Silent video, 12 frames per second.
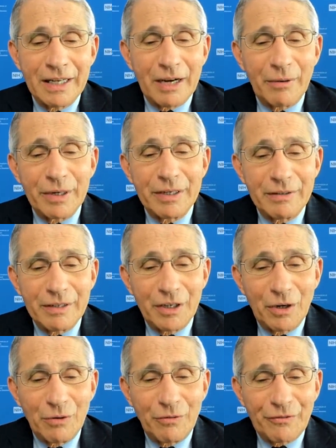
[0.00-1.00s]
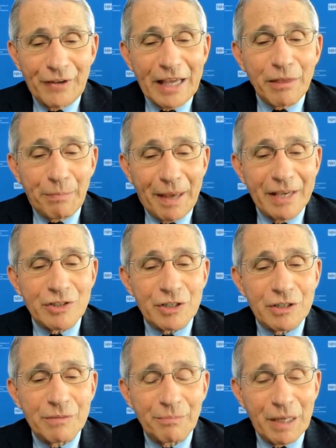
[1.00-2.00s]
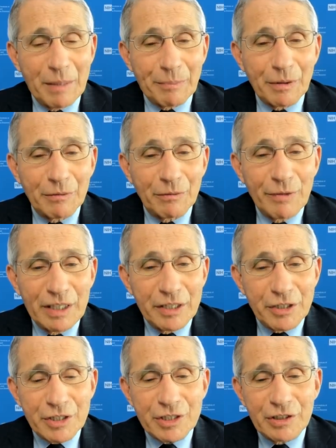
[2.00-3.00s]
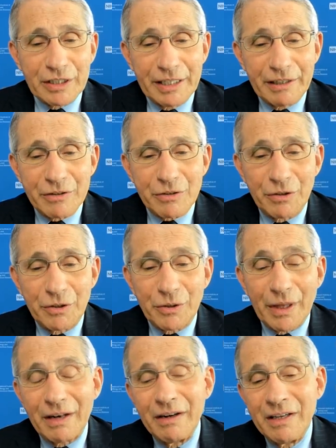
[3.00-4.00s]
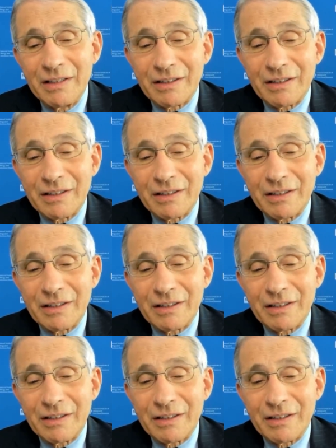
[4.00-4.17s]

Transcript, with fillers: Howard, you know, faith based people, religious leaders who do that.